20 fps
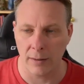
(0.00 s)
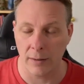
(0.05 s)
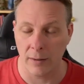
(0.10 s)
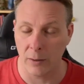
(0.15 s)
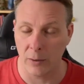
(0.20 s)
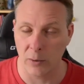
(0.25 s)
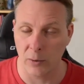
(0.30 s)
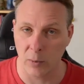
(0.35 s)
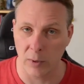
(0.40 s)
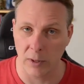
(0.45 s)

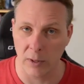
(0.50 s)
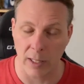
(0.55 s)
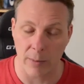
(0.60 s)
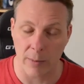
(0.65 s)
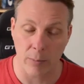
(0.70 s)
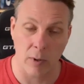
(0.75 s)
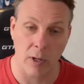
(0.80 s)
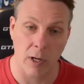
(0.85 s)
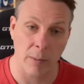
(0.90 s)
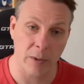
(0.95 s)
Those will, I
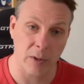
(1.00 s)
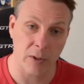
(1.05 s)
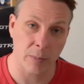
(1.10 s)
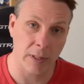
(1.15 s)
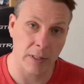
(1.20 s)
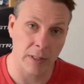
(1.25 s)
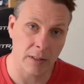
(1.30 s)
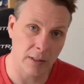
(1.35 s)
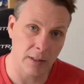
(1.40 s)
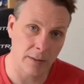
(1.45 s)
promise,
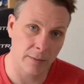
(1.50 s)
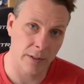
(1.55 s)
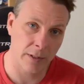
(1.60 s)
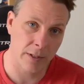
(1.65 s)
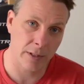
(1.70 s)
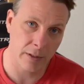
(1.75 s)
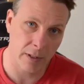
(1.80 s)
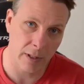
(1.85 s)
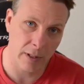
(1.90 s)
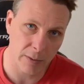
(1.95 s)
be delivered
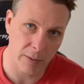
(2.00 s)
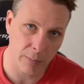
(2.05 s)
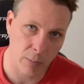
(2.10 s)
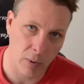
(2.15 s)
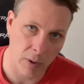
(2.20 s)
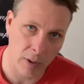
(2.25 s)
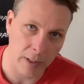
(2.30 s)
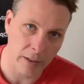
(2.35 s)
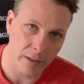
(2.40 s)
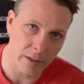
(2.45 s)
to you guys
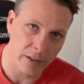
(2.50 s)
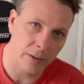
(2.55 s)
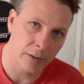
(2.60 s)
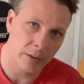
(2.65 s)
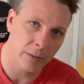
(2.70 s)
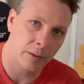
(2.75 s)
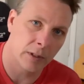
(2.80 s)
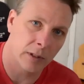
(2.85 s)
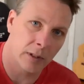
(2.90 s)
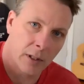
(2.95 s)
prior
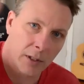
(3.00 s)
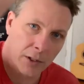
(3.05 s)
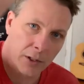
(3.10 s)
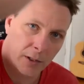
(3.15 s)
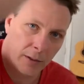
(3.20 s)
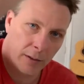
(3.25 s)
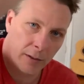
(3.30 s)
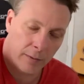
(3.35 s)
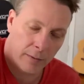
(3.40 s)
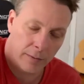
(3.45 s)
to the launch
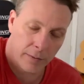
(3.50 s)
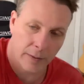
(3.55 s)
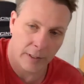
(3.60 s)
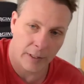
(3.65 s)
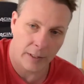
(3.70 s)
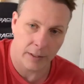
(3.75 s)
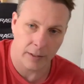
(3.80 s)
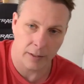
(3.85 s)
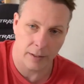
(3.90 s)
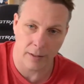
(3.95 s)
of
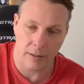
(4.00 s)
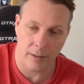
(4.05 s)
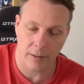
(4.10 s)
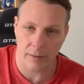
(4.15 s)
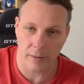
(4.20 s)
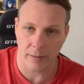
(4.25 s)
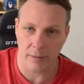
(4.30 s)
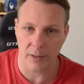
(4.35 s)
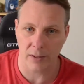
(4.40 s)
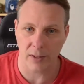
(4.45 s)
the
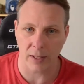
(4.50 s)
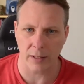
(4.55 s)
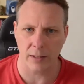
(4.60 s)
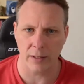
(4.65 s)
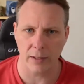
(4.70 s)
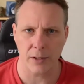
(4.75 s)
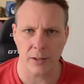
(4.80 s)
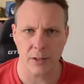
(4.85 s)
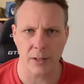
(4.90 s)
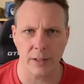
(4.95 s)
second
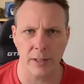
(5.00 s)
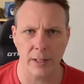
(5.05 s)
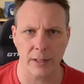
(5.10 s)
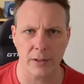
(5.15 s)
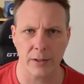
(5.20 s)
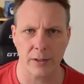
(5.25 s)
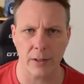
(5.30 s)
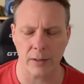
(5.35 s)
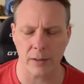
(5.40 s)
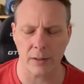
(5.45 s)
edition
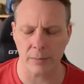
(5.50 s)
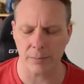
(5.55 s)
Kickstarter.